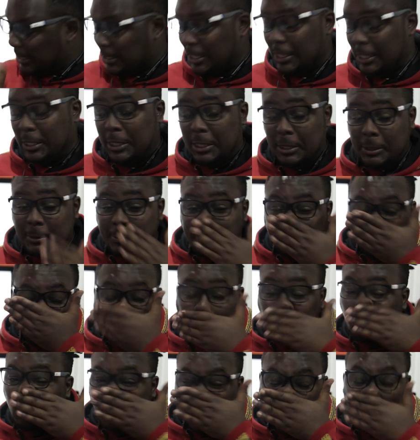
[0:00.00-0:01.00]
are taking.
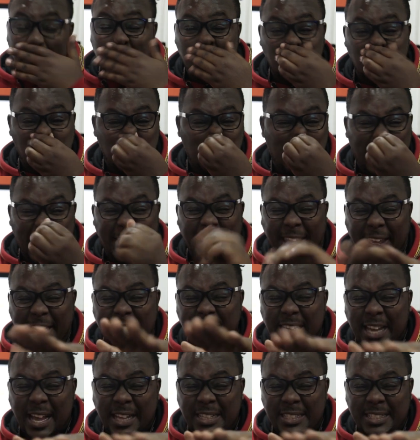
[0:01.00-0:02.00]
Yeah, so I
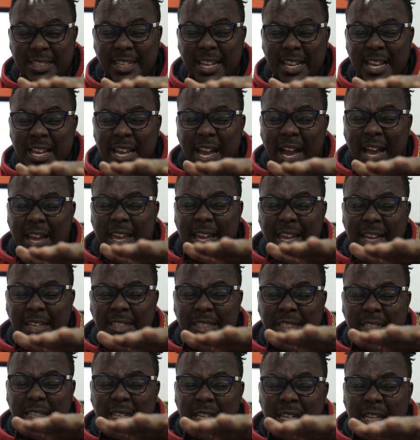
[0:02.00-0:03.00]
hate ants. I
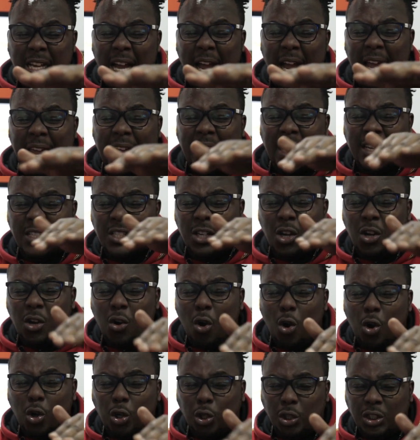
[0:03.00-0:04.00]
hate
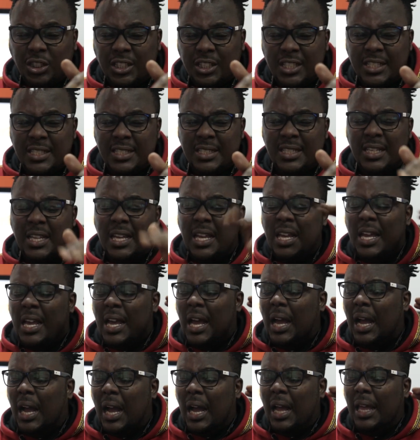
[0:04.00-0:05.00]
cockroaches.
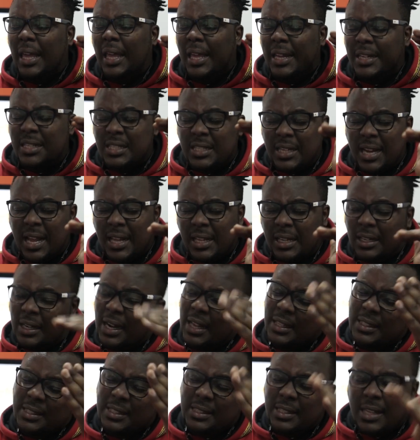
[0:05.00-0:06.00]
I hate
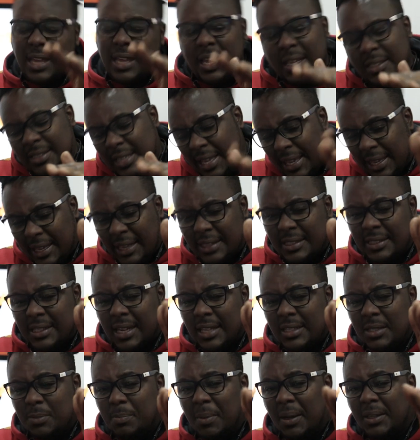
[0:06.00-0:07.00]
rats. Yes, I hate
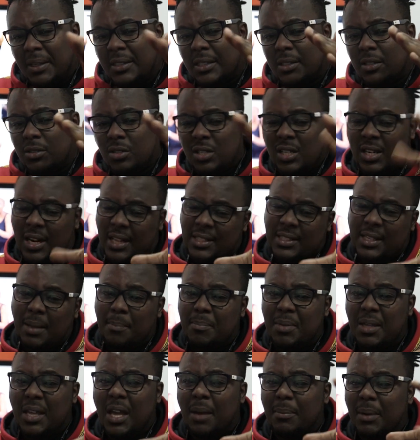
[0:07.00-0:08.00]
rats. But you see, rats
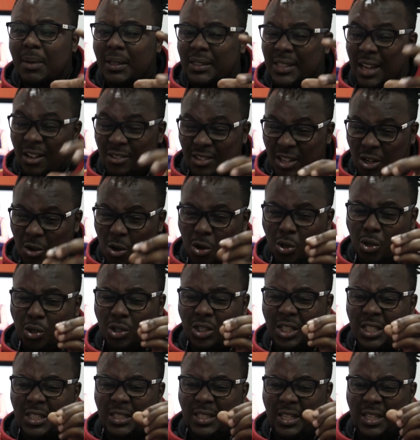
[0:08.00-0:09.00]
are bigger. But now the
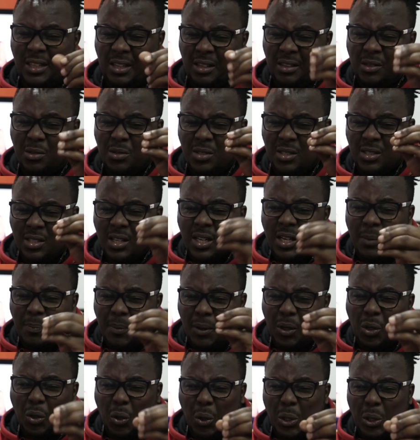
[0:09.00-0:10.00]
cockroaches and those
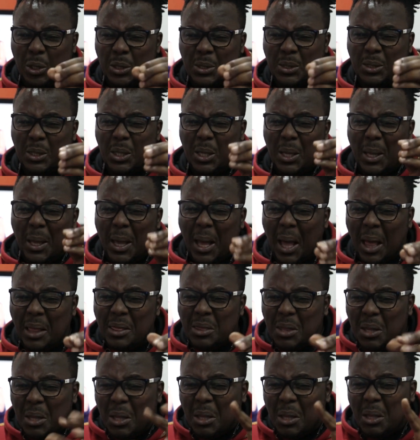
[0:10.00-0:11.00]
creepy crawlies
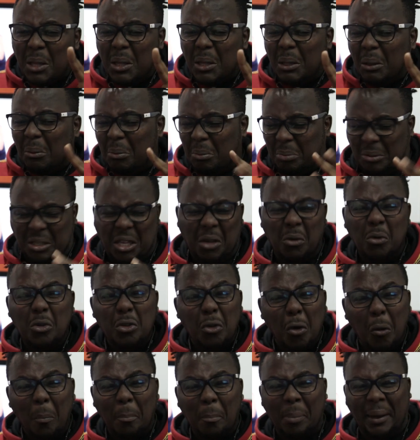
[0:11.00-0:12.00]
and the
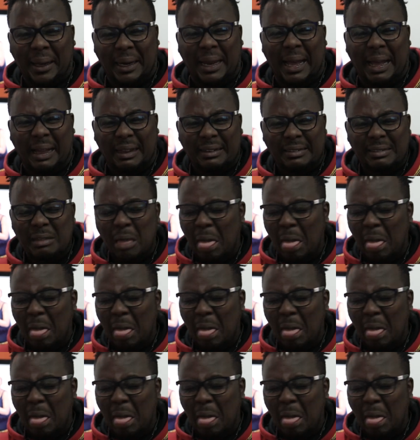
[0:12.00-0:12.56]
kegunyombara.